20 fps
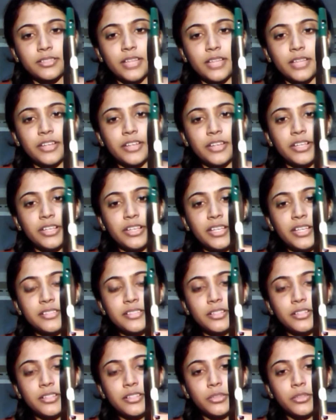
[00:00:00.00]
I release the
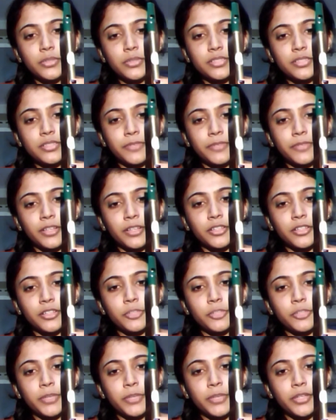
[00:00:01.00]
lowest finger to
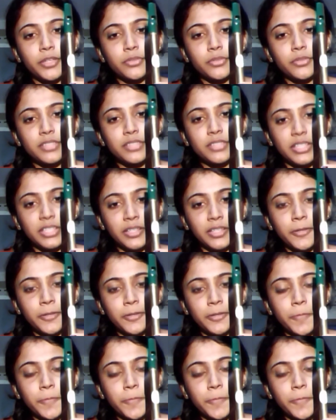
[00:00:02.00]
produce E.